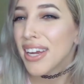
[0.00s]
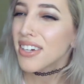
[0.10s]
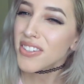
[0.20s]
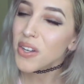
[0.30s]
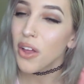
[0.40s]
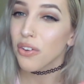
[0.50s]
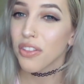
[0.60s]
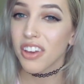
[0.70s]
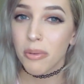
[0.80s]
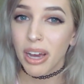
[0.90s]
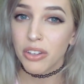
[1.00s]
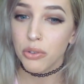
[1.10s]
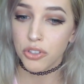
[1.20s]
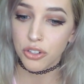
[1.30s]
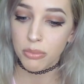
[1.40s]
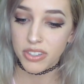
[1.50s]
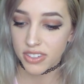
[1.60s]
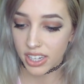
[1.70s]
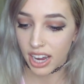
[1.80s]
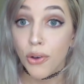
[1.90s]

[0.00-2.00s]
Here's another thing about YouTube is like,